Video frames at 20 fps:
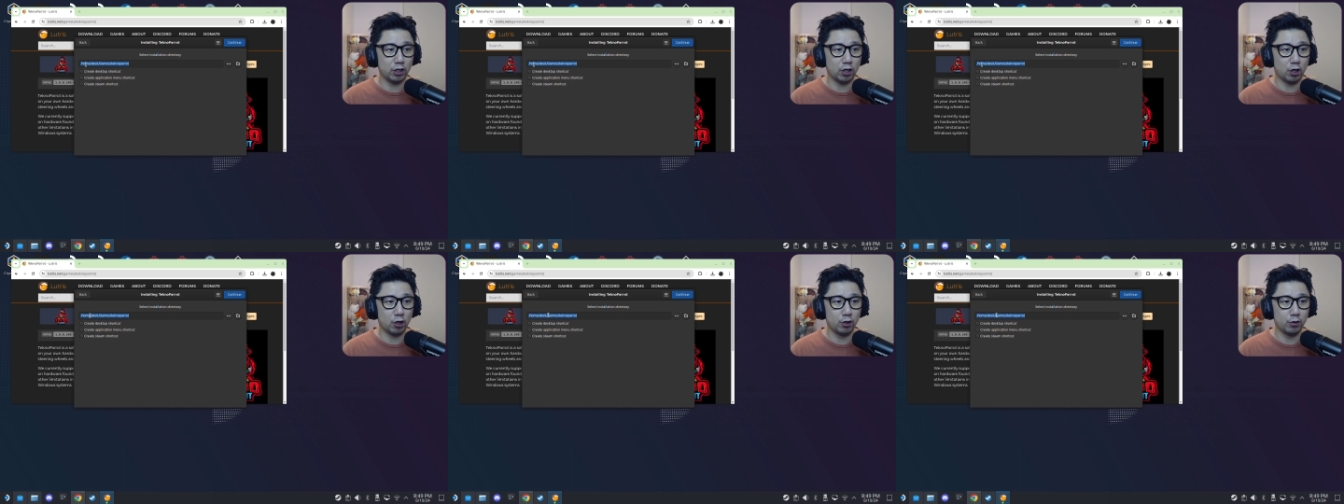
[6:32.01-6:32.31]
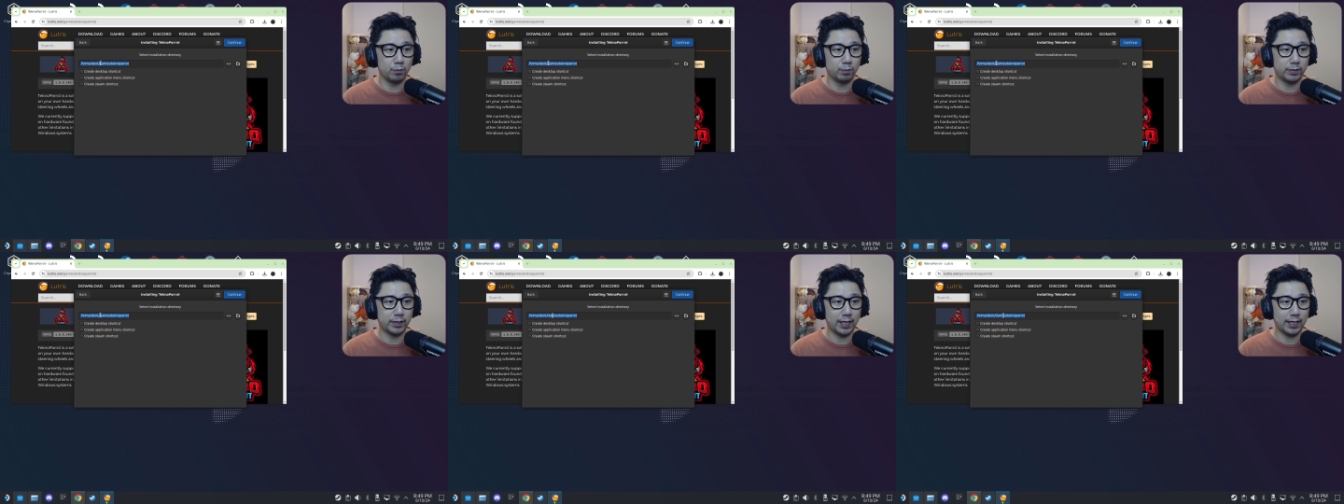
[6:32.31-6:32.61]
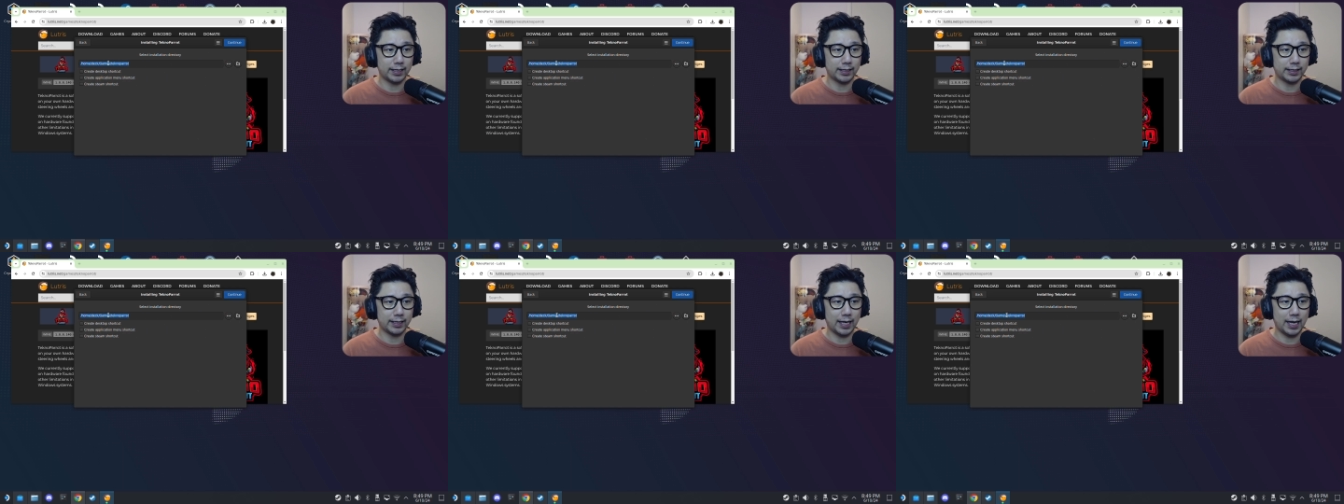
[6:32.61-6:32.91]
home
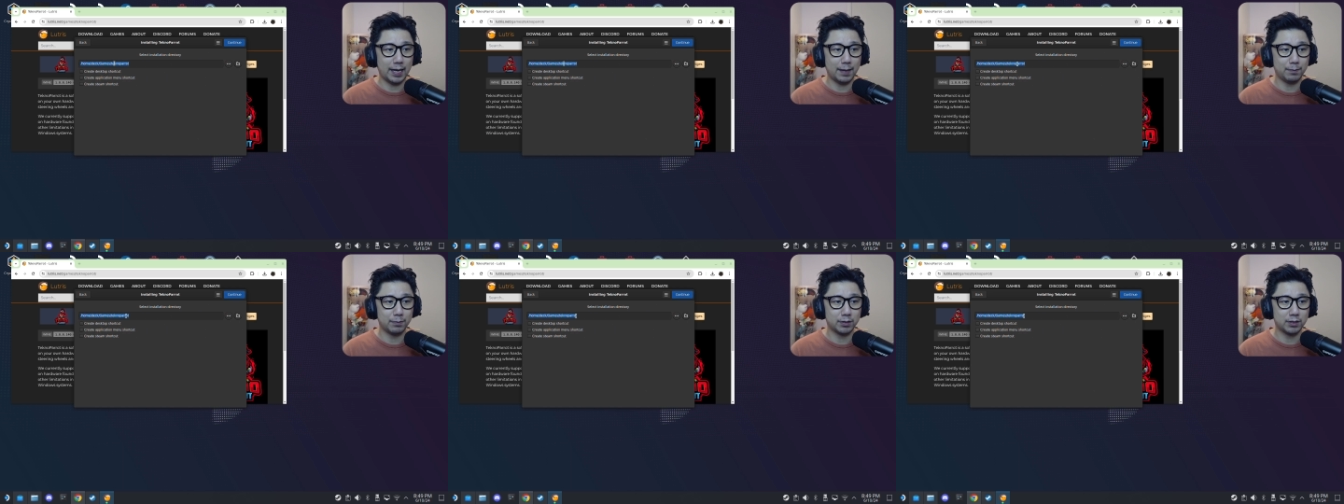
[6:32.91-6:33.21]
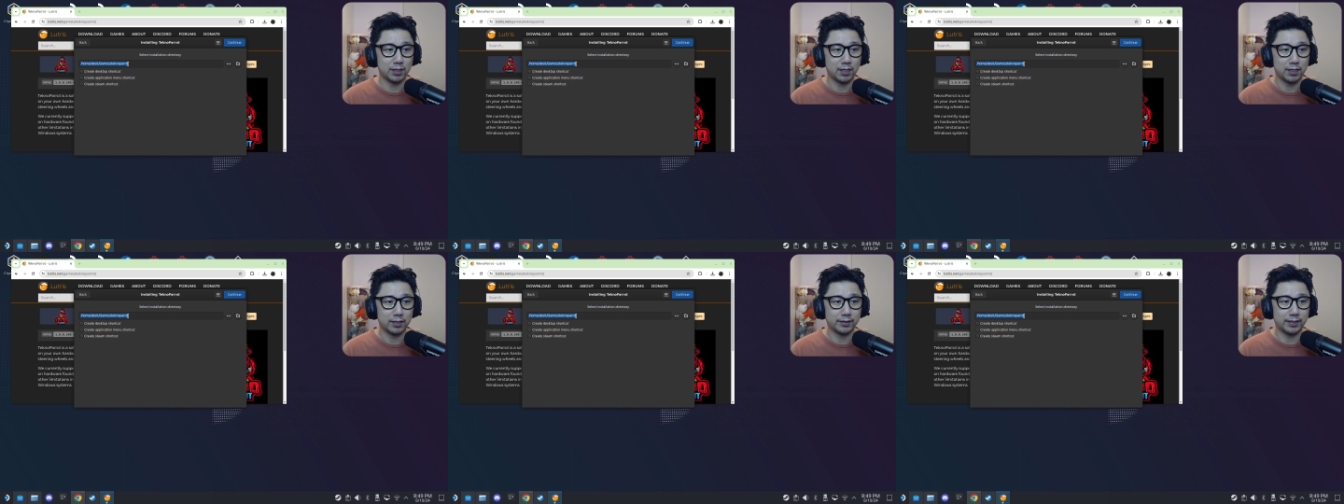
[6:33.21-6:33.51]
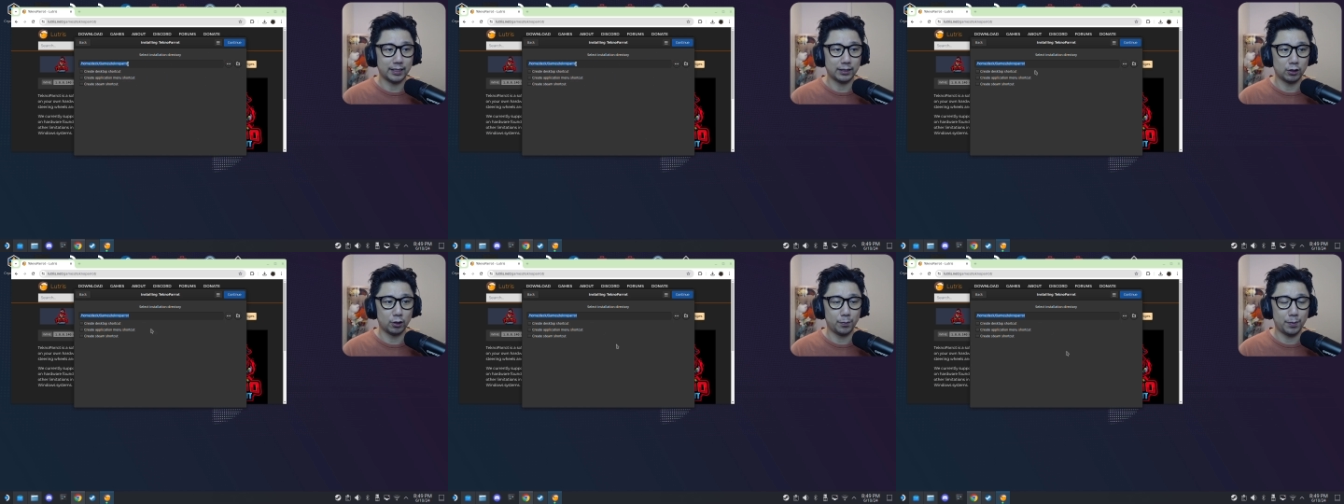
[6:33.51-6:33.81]
deck games,
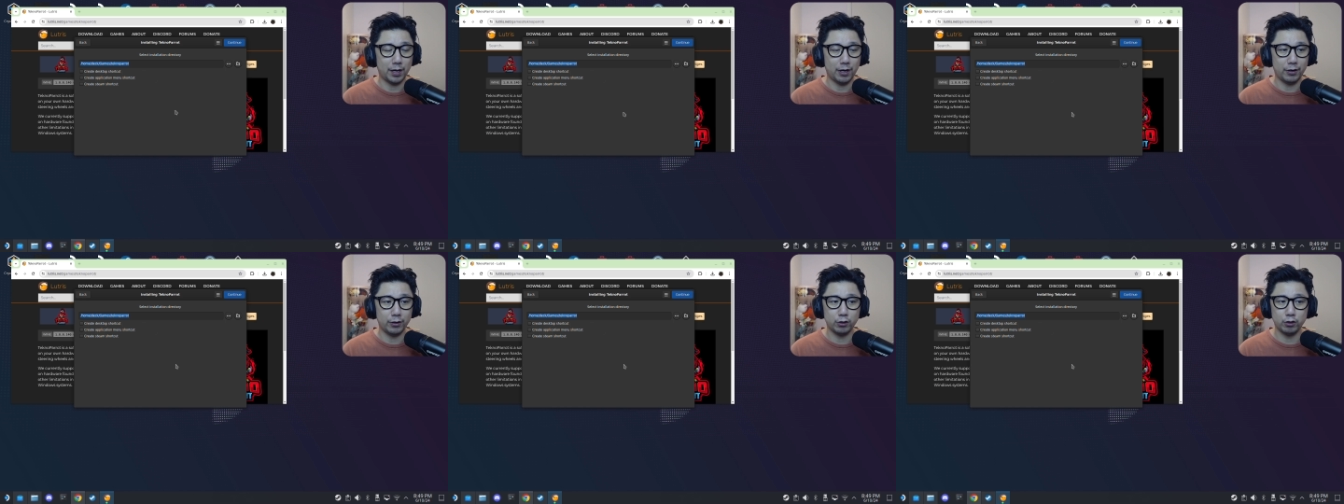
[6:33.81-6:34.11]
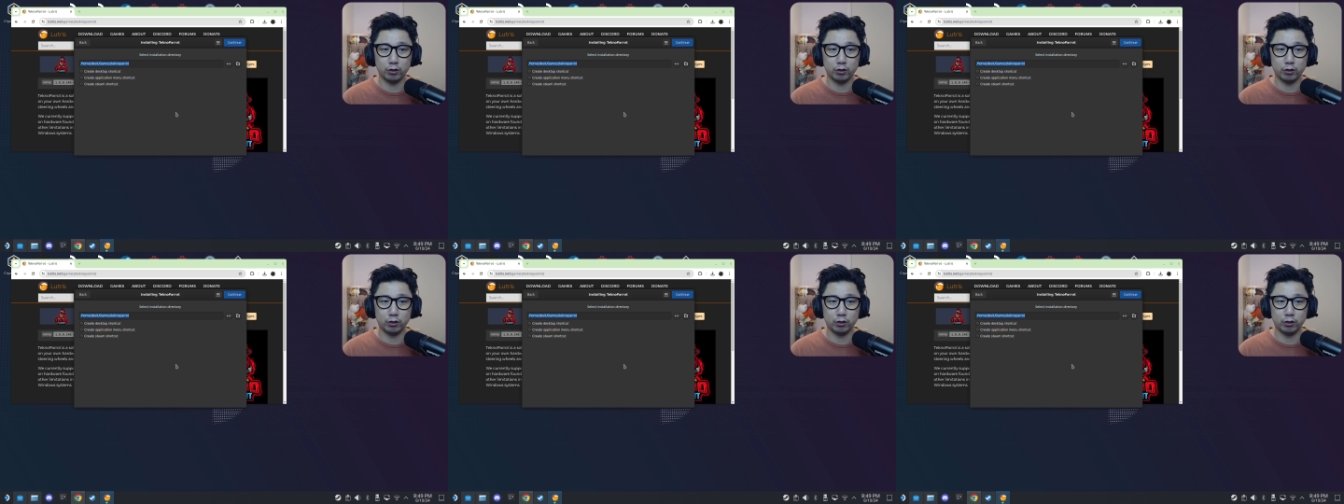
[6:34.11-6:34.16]
teknoparrot.